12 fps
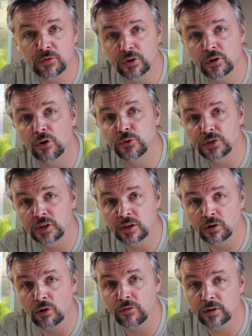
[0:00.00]
for the
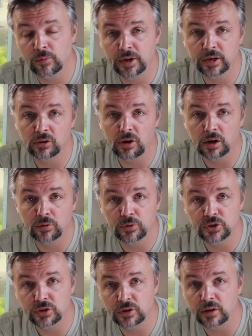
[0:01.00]
hosting of Aquatic Log,
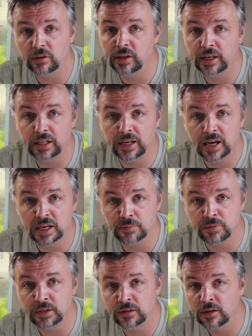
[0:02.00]
which lately has
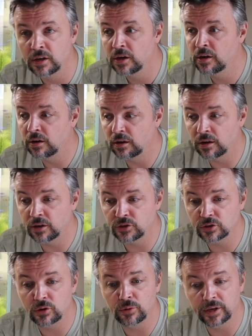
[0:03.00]
been
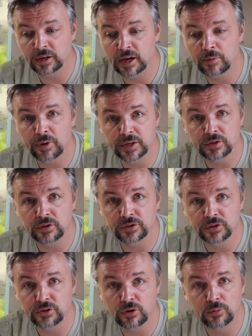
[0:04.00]
just going
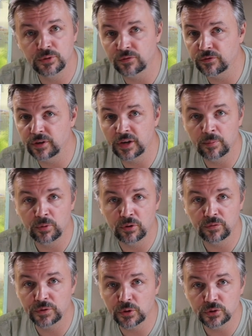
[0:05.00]
gangbusters in terms of the
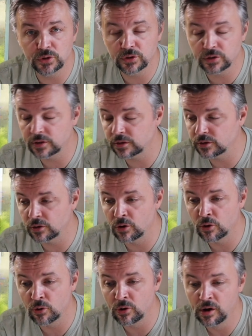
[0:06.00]
number of users.
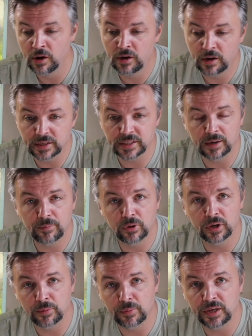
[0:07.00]
So at some
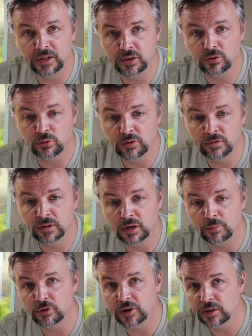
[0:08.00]
point I may need to even
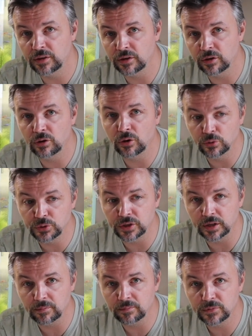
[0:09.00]
upgrade the
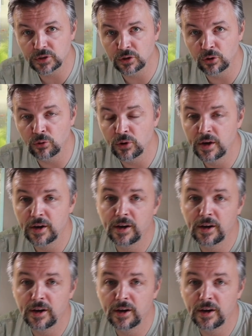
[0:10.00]
hosting. So